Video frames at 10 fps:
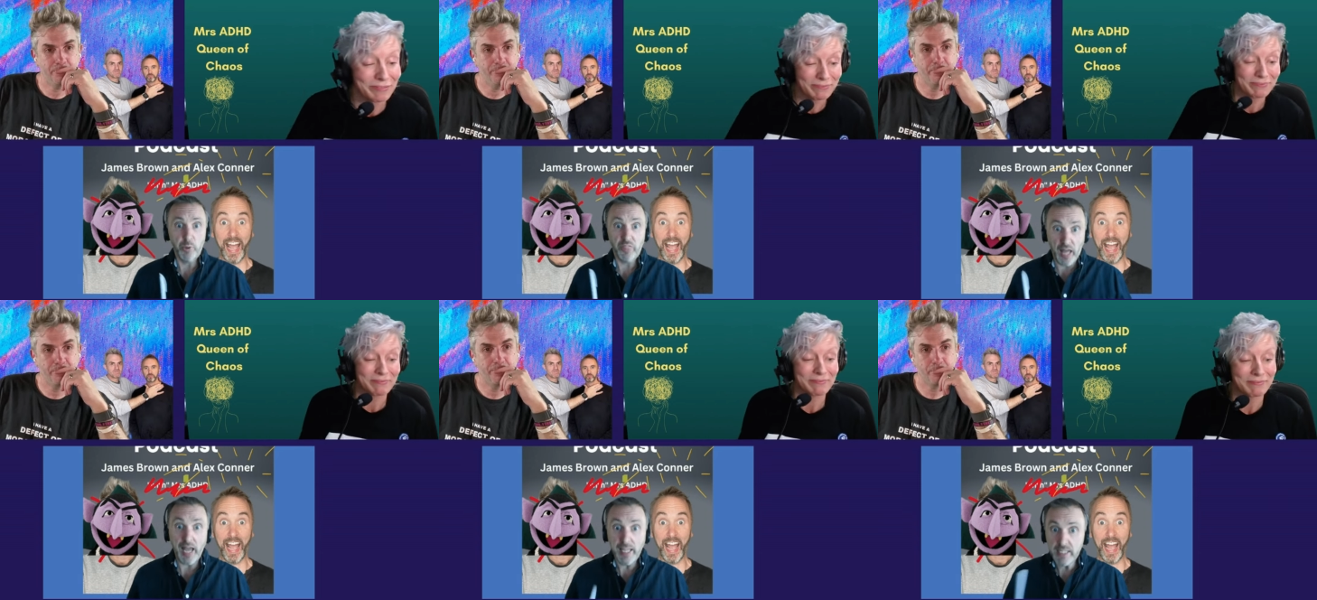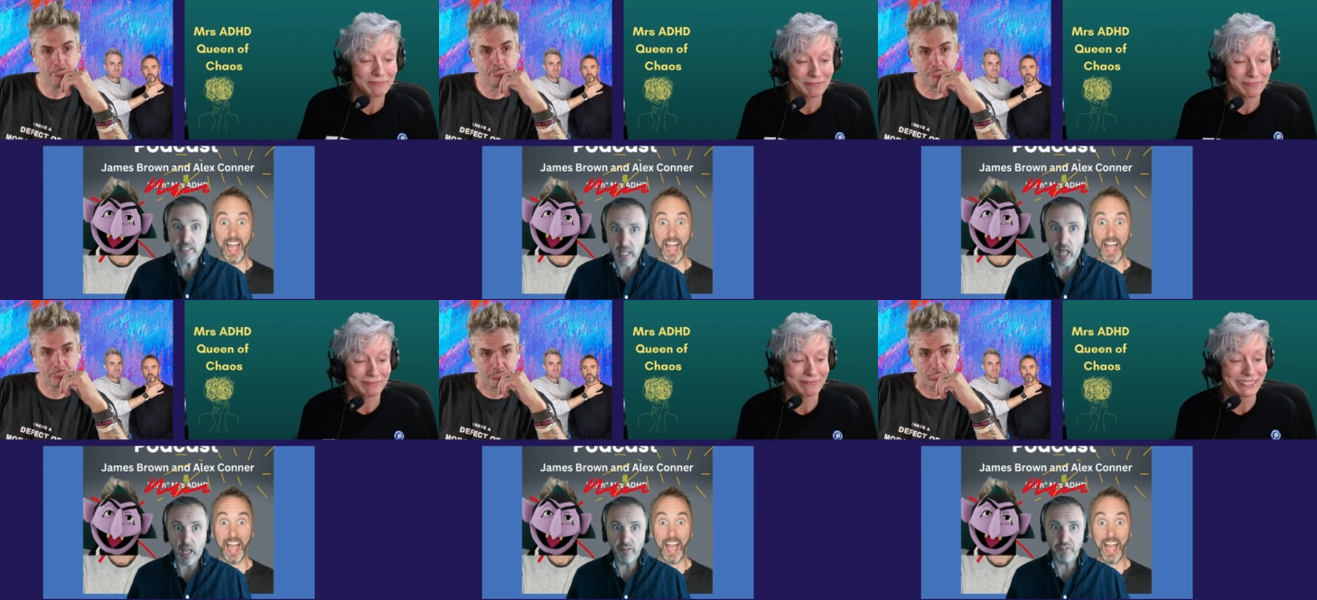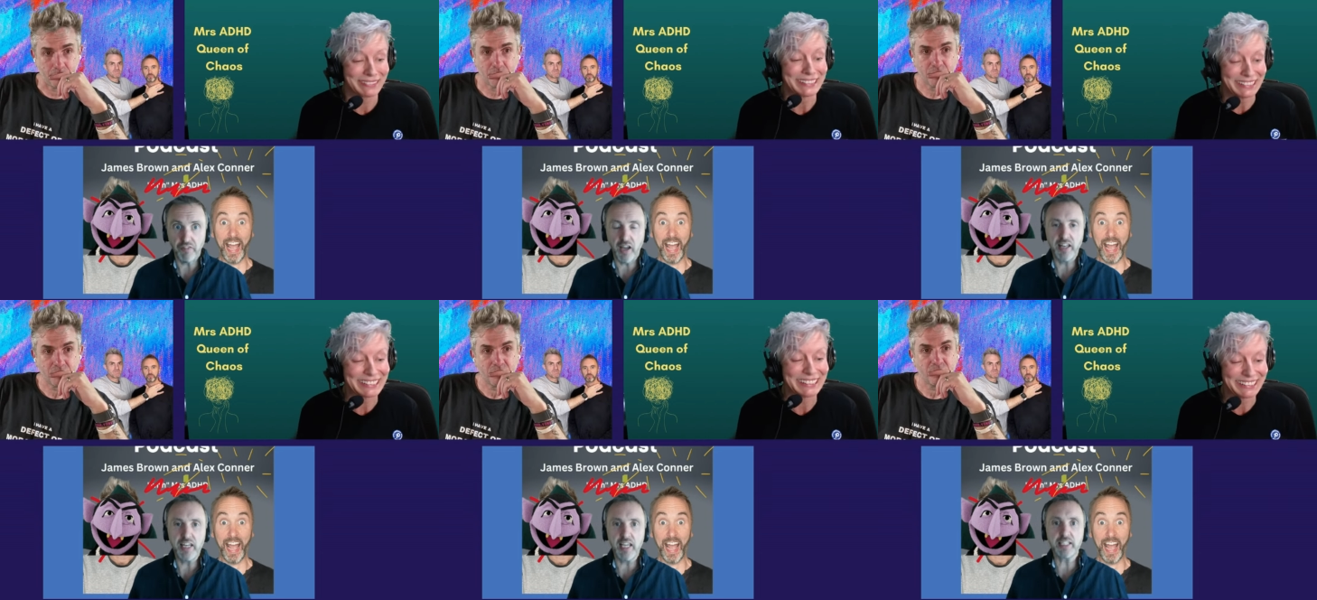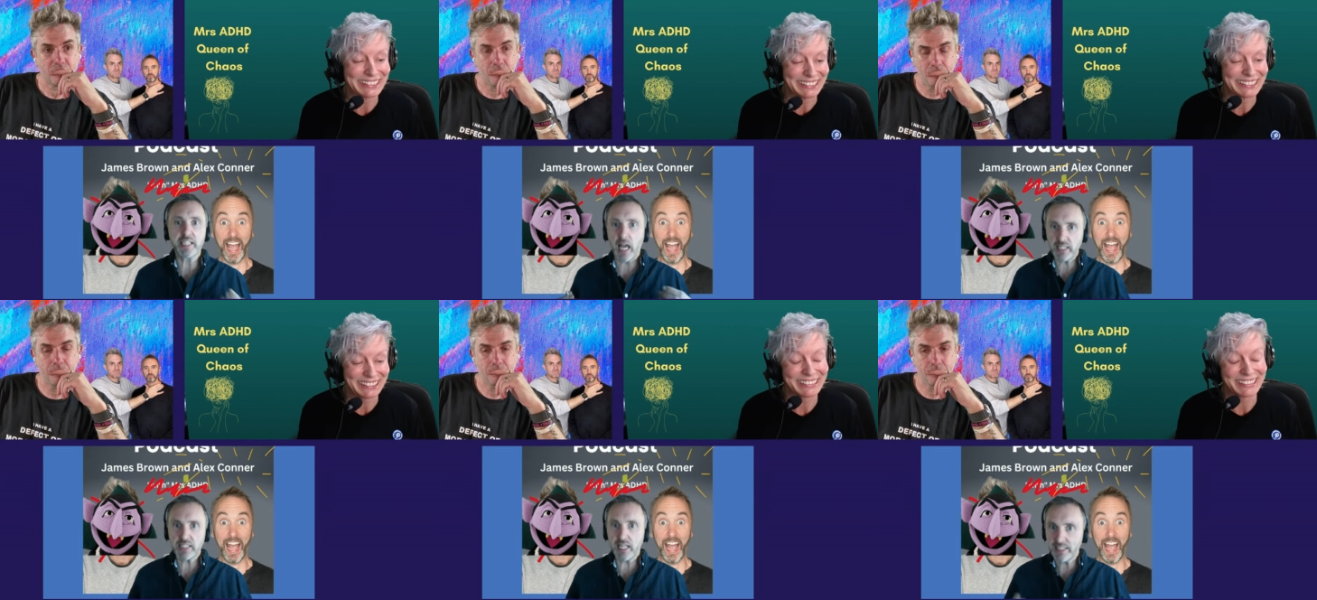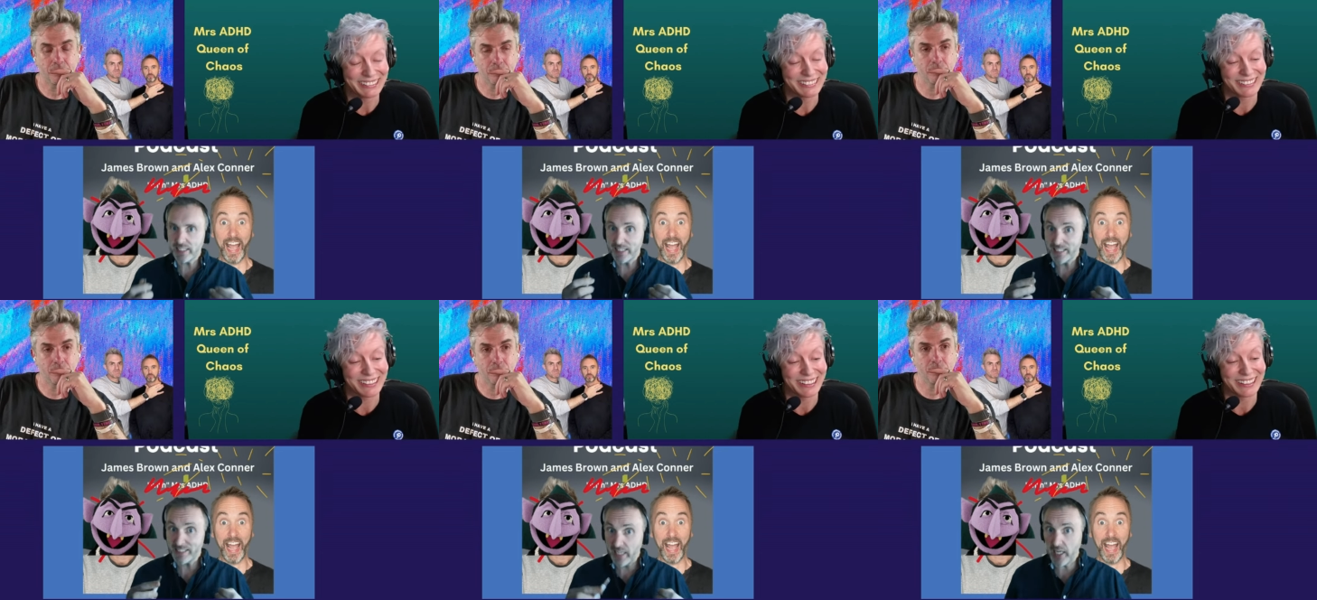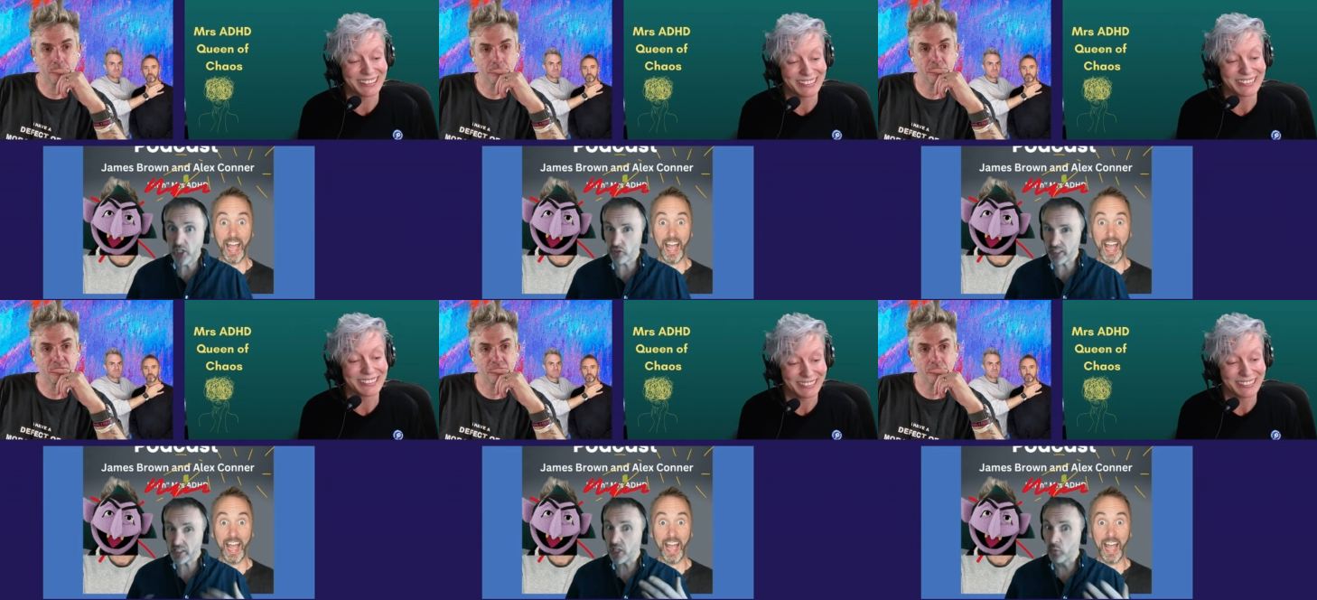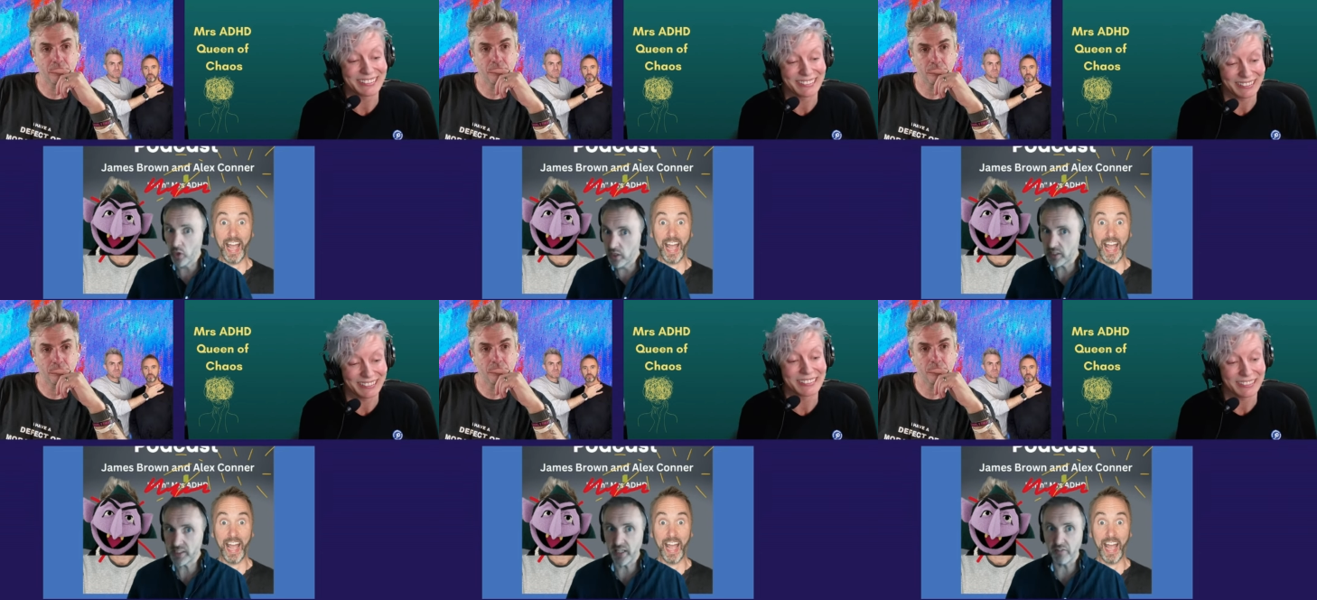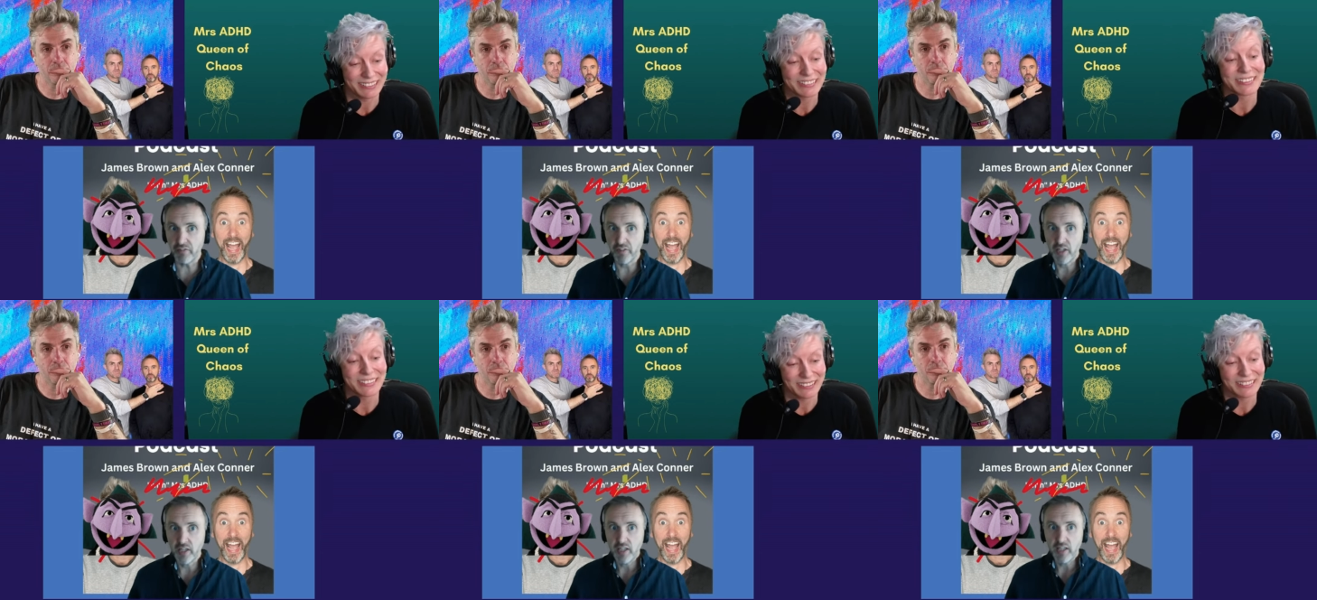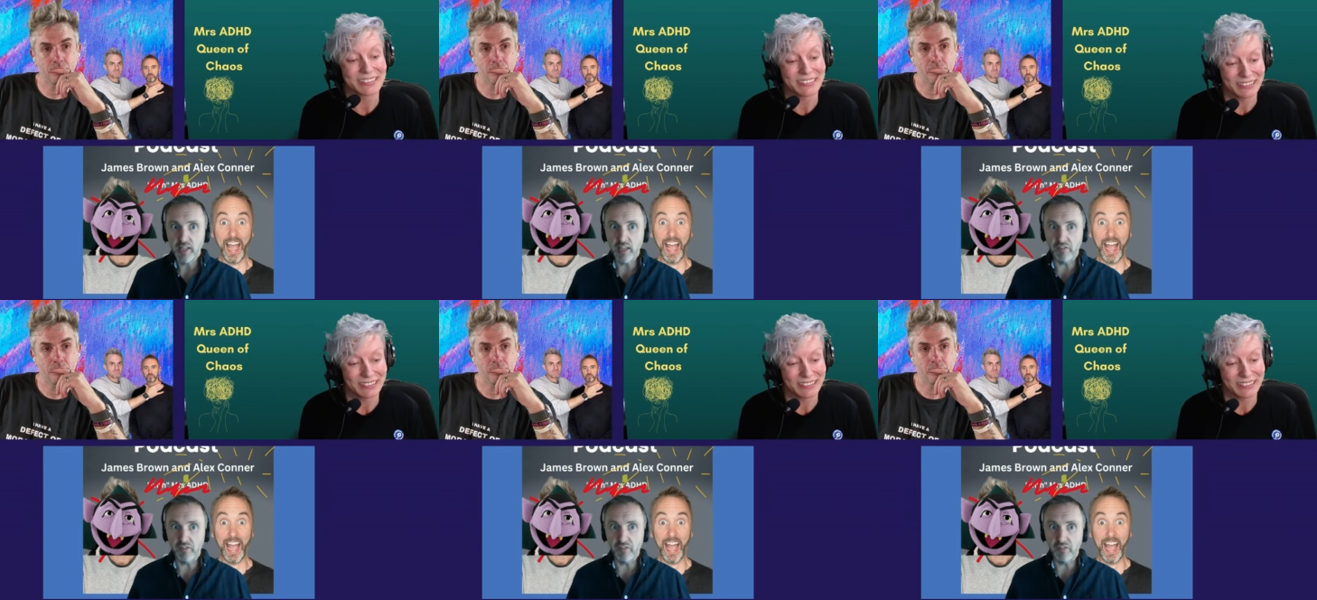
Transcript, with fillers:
Speaker 1: Yeah. But that is life, and it's gaslighting, and it's yeah. dangerous, it's coercive.